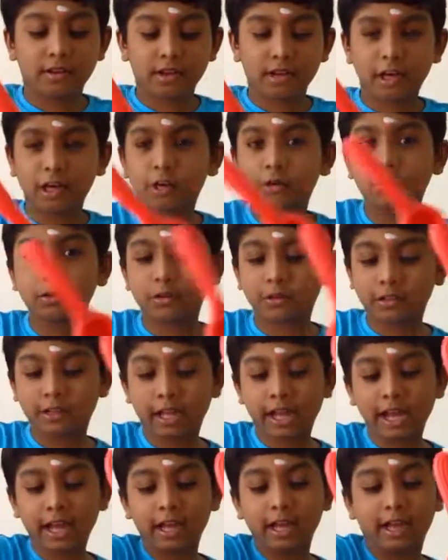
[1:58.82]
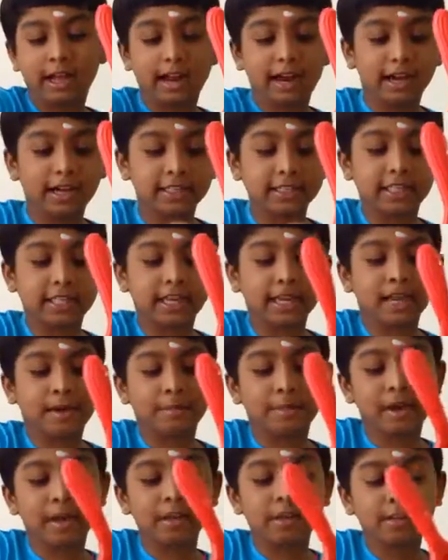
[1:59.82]
Now take another
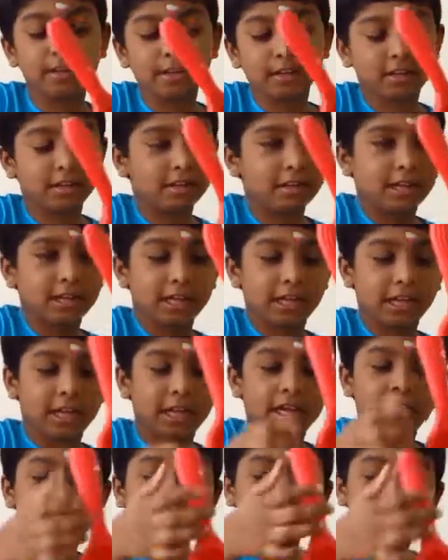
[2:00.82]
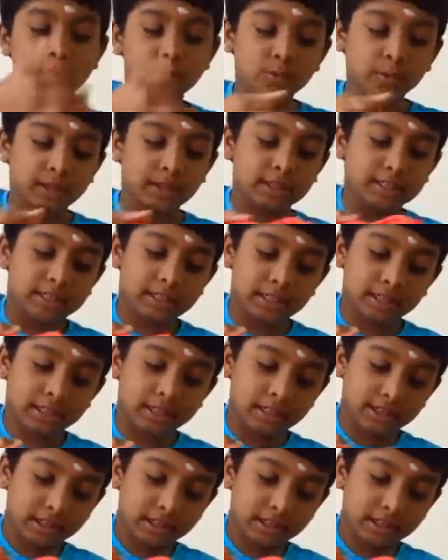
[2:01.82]
lemon and squeeze it.